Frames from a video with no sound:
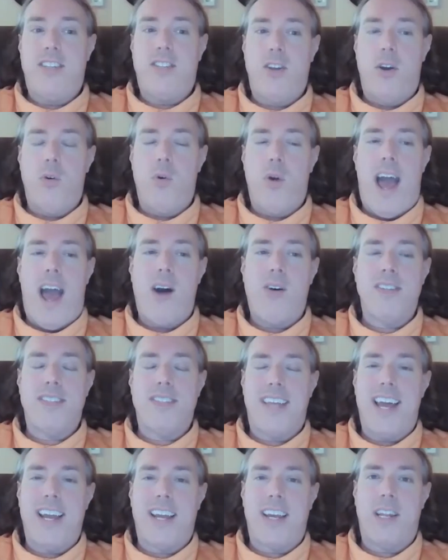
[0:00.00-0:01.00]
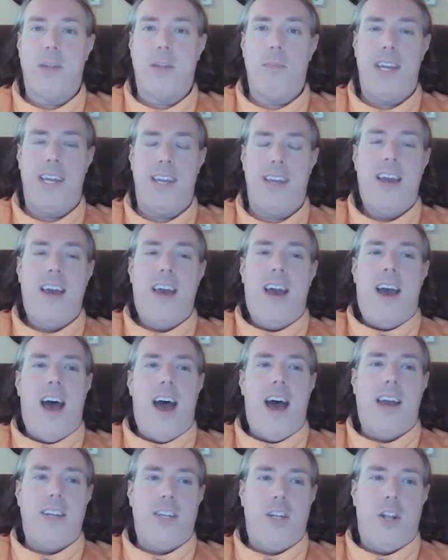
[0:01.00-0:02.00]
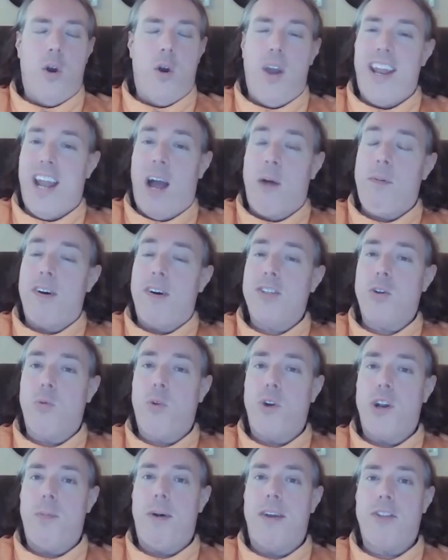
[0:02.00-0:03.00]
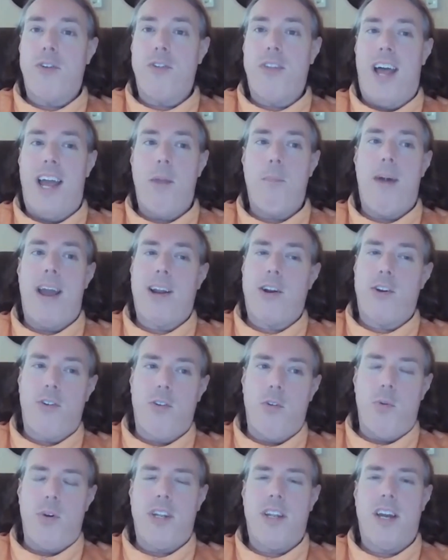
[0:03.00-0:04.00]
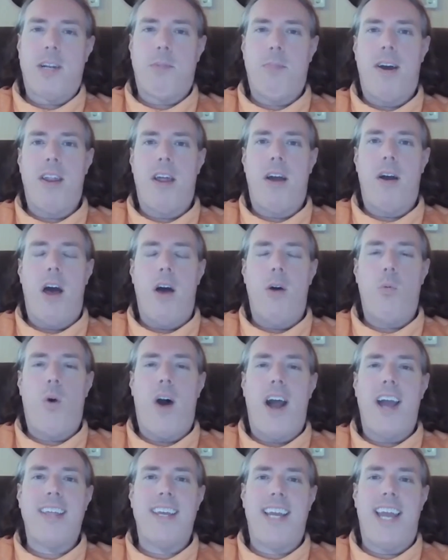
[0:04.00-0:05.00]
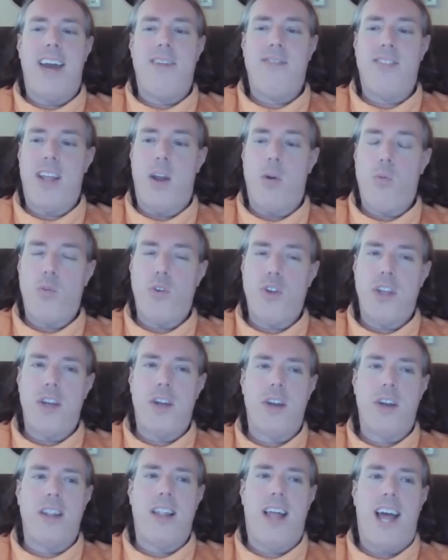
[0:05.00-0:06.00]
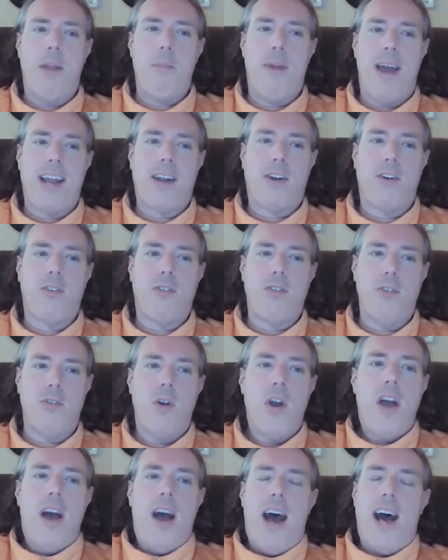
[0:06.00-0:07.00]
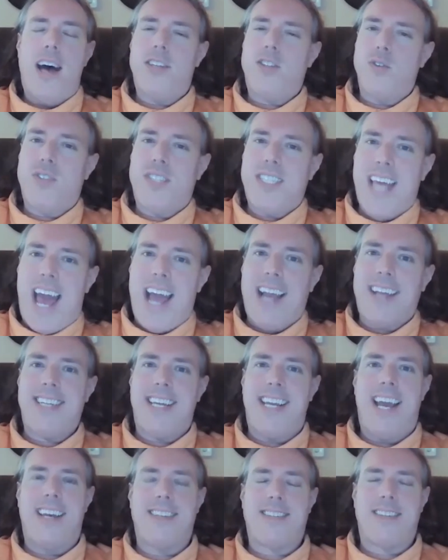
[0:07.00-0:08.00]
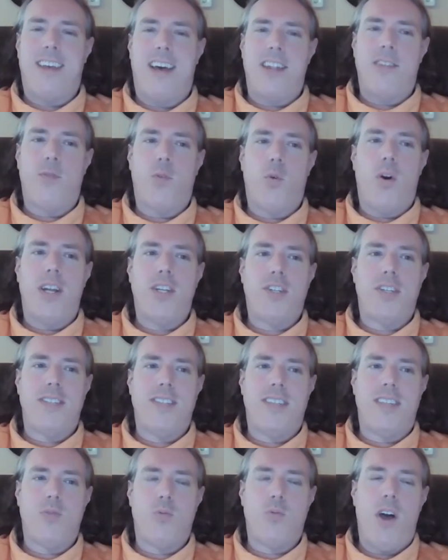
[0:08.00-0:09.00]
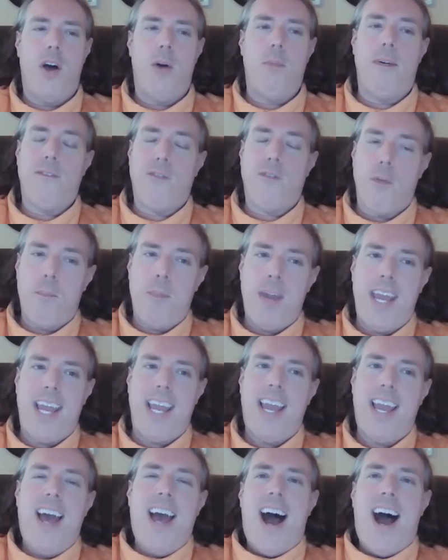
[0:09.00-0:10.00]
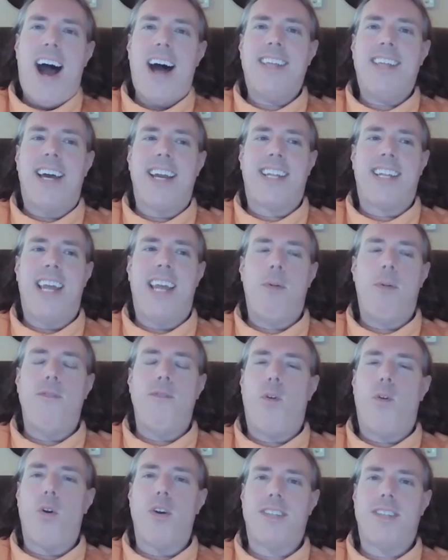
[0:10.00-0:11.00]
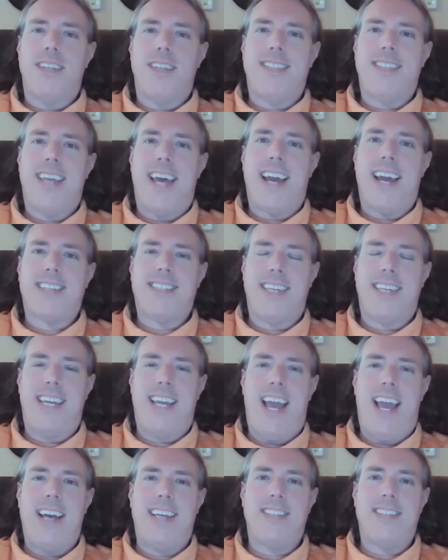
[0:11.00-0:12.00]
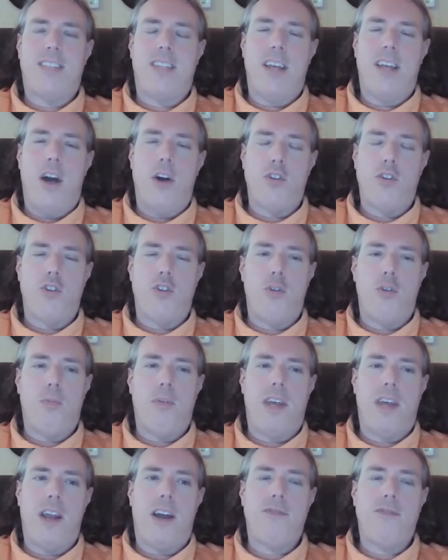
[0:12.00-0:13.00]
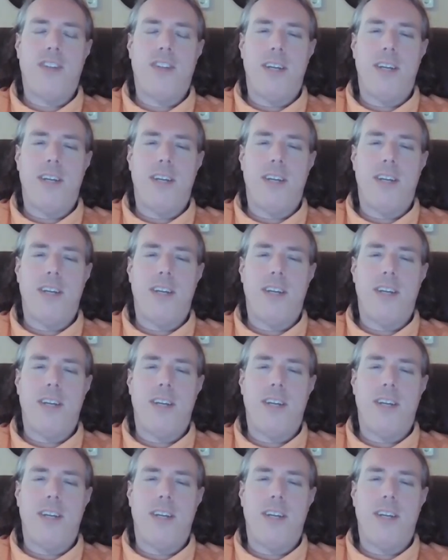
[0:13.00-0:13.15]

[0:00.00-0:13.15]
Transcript: So how is that going to be, and I'm also worried about their linebacker crew. We talked about Wylie having that really good linebacker crew. So Sachse has a lot of questions as well. But for me, I like Naaman Forrest and Sachse as the other two playoff